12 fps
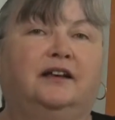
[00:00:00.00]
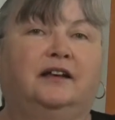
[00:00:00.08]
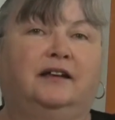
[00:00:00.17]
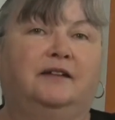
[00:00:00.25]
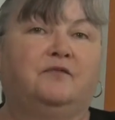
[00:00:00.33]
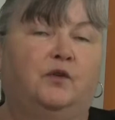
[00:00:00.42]

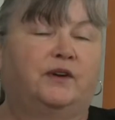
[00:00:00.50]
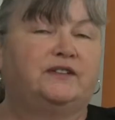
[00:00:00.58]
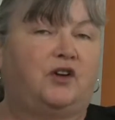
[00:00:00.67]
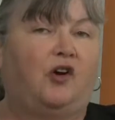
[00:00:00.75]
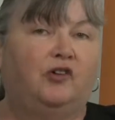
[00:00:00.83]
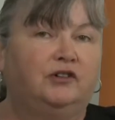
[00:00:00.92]
invoice
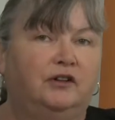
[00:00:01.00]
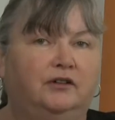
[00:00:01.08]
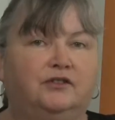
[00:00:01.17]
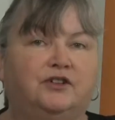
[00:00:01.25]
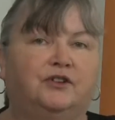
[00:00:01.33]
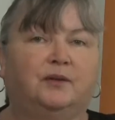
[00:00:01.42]
on
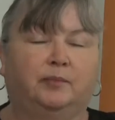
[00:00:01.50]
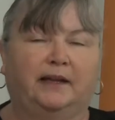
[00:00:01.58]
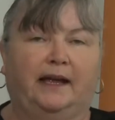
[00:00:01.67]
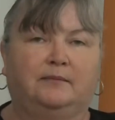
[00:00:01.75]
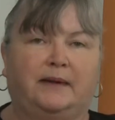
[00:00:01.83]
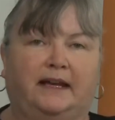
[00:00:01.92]
to the
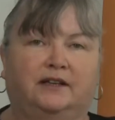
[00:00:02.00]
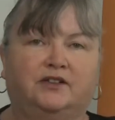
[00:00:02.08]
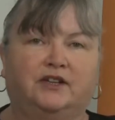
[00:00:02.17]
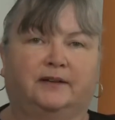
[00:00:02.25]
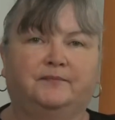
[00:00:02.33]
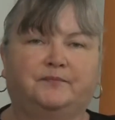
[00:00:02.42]
plan
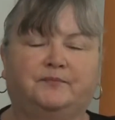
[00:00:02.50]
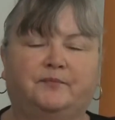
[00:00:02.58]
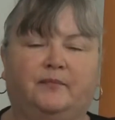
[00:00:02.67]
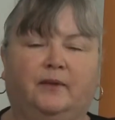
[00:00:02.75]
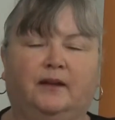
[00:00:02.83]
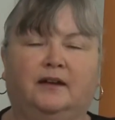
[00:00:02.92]
manager.
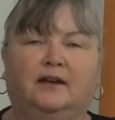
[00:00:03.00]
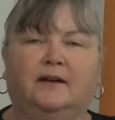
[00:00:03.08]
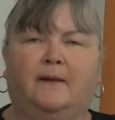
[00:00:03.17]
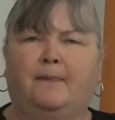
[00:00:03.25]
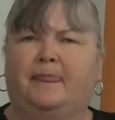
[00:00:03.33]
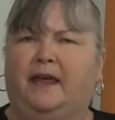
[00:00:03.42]

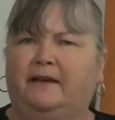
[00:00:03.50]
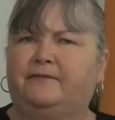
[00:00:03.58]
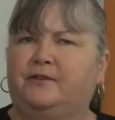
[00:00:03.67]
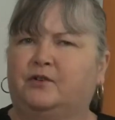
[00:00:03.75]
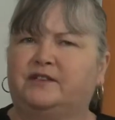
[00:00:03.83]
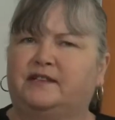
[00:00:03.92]
If
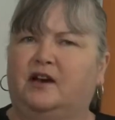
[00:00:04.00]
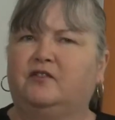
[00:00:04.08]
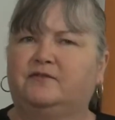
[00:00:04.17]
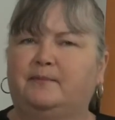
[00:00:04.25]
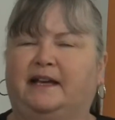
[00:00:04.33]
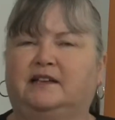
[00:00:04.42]
you're
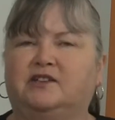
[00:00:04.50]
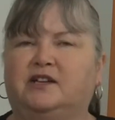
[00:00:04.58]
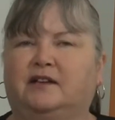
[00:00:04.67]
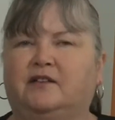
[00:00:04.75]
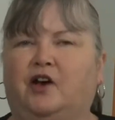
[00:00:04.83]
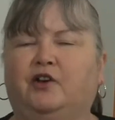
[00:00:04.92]

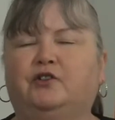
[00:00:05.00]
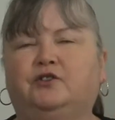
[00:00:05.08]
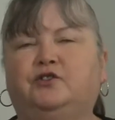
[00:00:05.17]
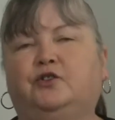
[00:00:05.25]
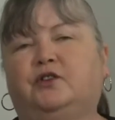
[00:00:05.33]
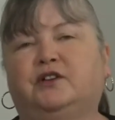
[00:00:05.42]
self-managing though,
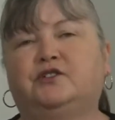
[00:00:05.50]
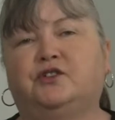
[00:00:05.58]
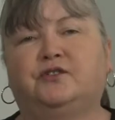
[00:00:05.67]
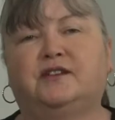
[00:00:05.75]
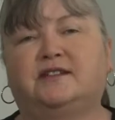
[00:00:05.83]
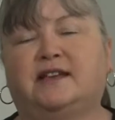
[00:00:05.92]
you can
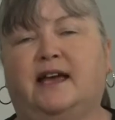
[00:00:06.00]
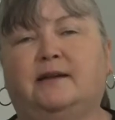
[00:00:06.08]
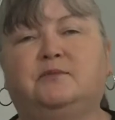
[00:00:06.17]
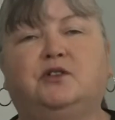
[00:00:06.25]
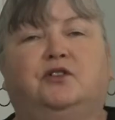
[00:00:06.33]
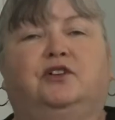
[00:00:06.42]
do the
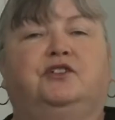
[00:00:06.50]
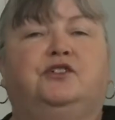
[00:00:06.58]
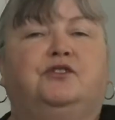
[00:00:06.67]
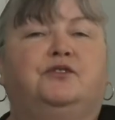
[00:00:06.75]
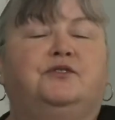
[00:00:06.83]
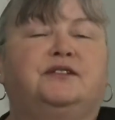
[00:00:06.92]
same. You can
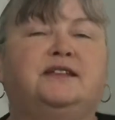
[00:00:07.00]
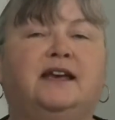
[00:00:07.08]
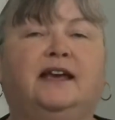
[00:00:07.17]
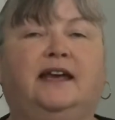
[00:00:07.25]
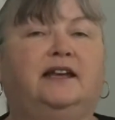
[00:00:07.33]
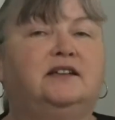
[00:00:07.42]
use
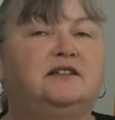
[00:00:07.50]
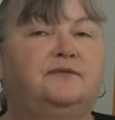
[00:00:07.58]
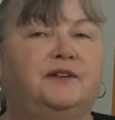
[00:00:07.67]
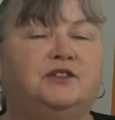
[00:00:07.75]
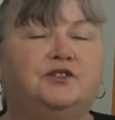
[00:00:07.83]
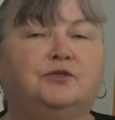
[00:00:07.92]

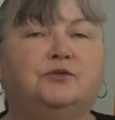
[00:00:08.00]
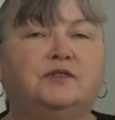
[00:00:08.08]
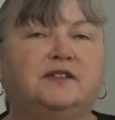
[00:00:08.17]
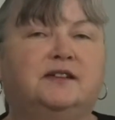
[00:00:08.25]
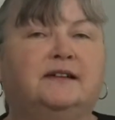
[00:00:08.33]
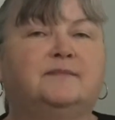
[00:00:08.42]
individuals